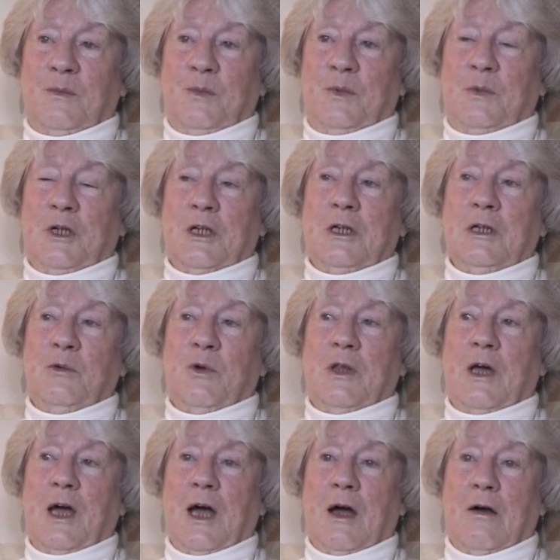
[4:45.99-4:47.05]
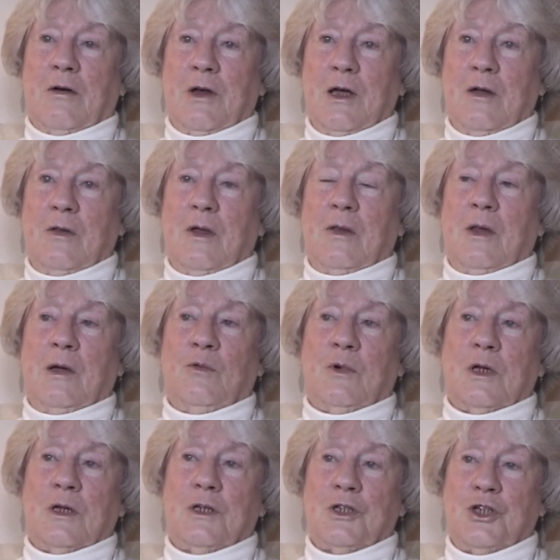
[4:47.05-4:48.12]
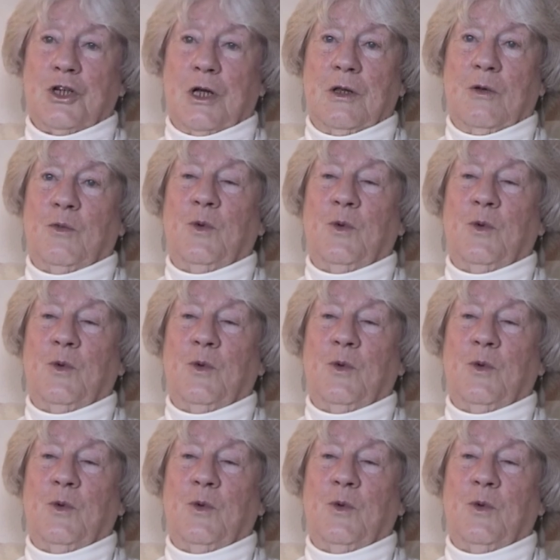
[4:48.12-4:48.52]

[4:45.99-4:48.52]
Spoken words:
particularly with Harry, and then they would exchange.